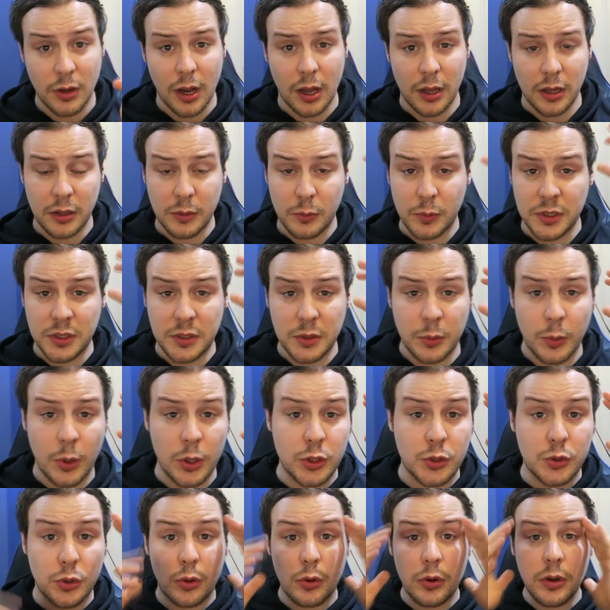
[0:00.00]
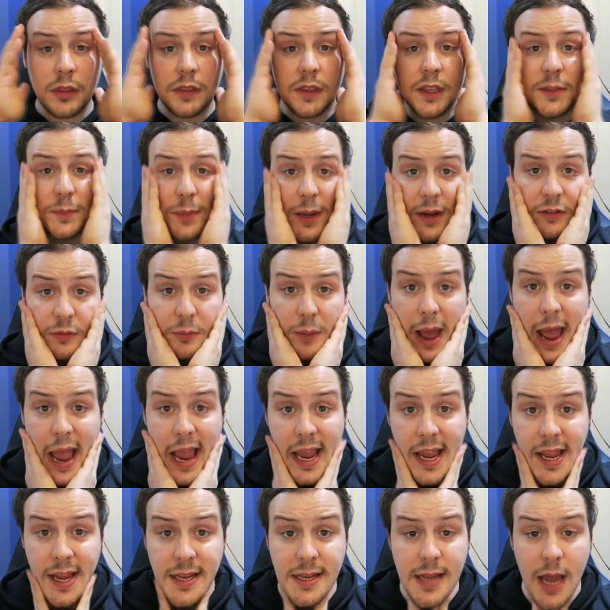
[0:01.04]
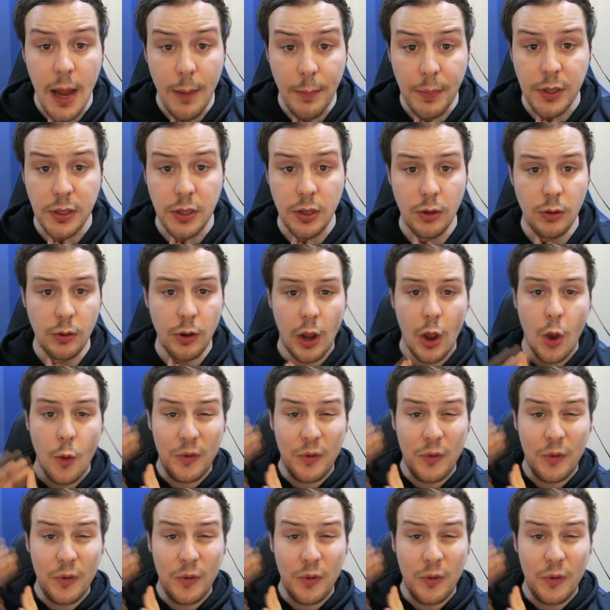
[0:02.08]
Like we're drawing things back from AW